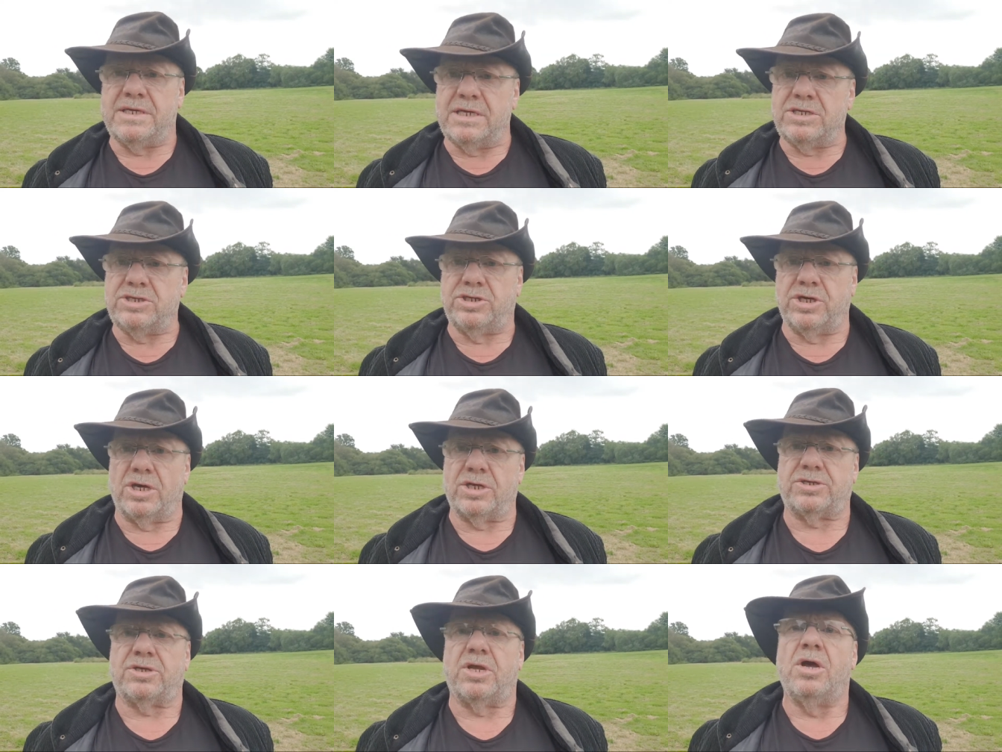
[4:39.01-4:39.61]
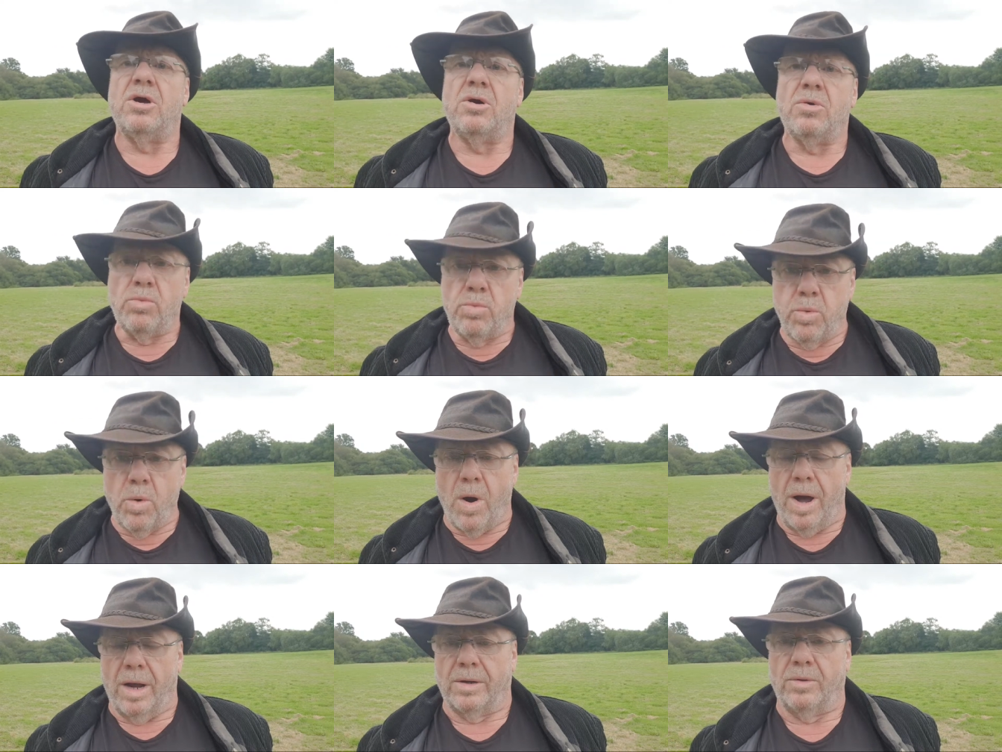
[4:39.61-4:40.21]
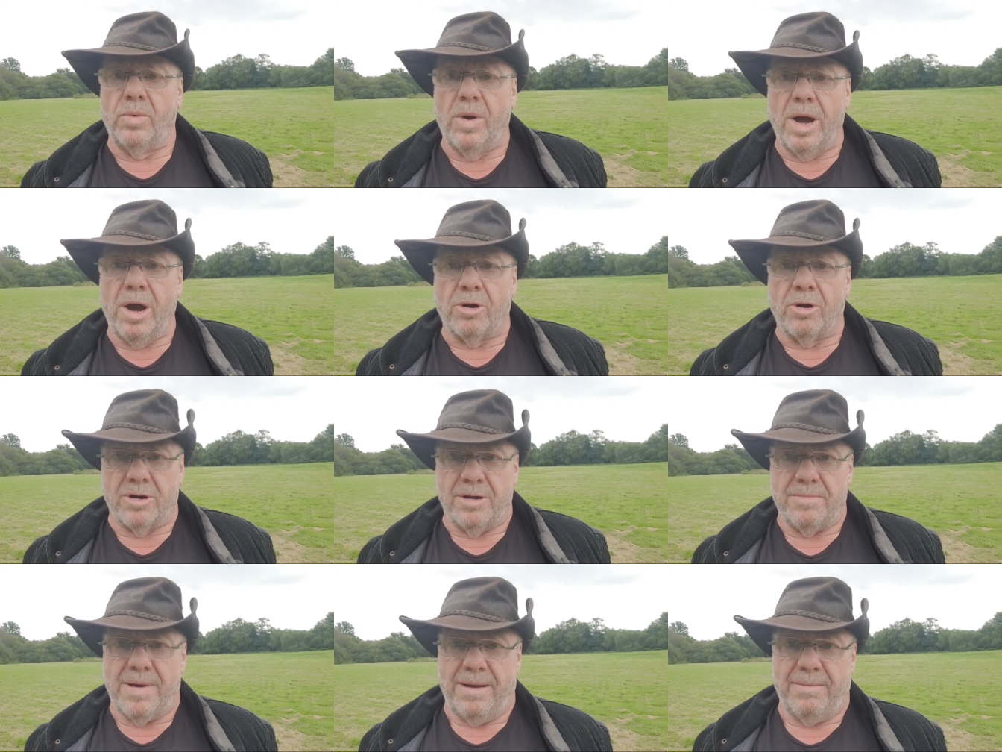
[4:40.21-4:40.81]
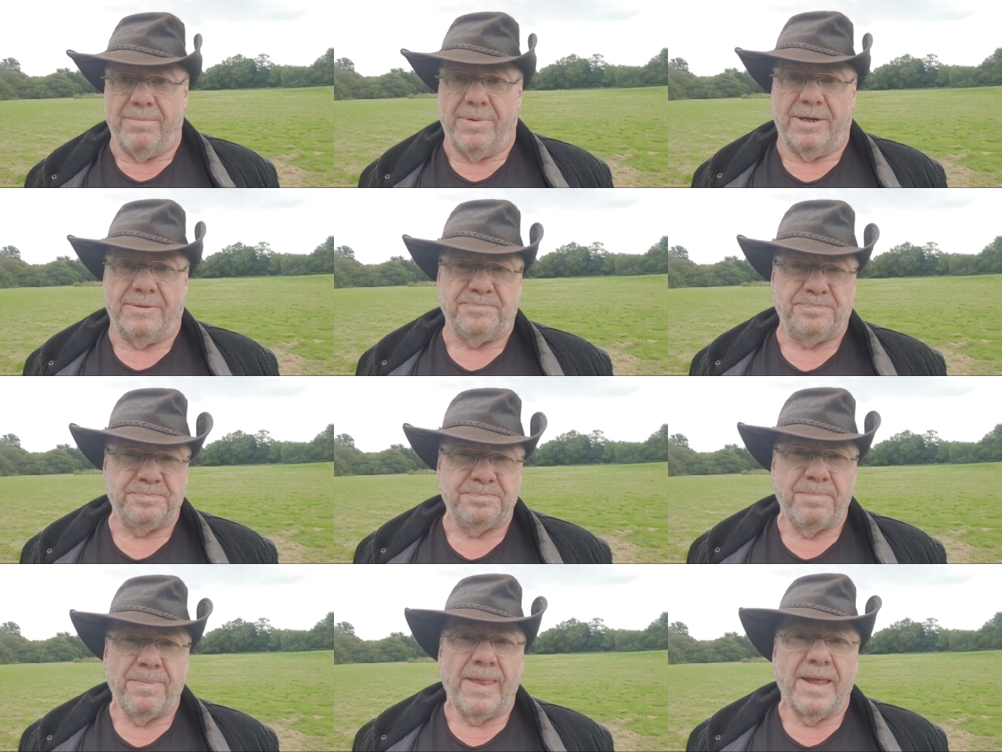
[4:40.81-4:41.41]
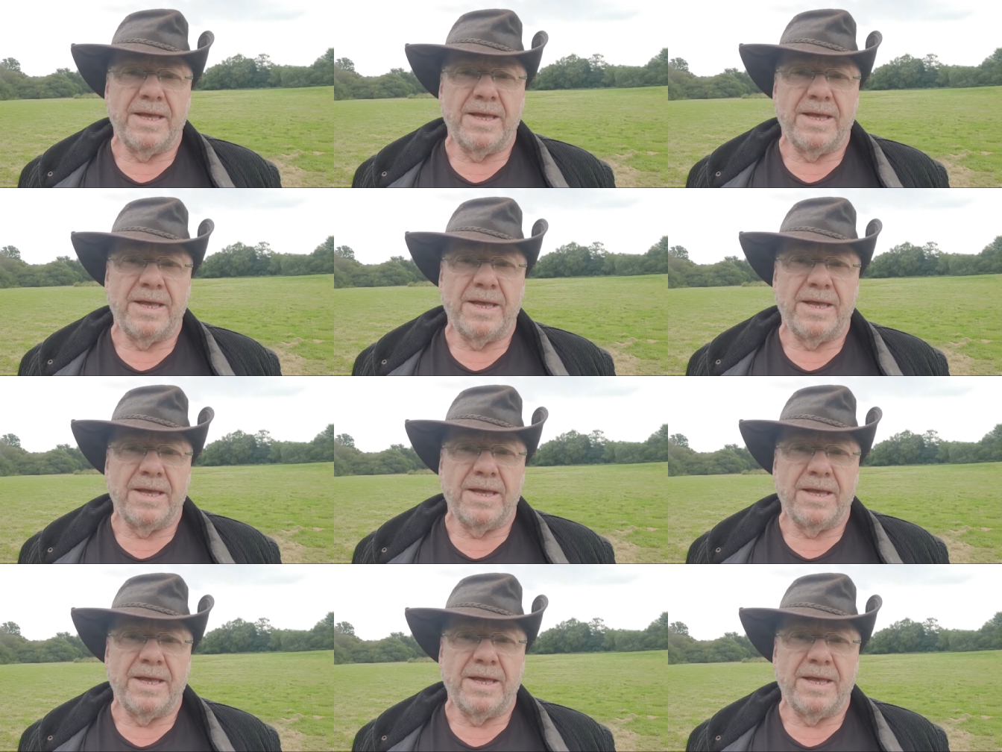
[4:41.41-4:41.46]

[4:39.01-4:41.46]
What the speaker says: And this is just one well, remember.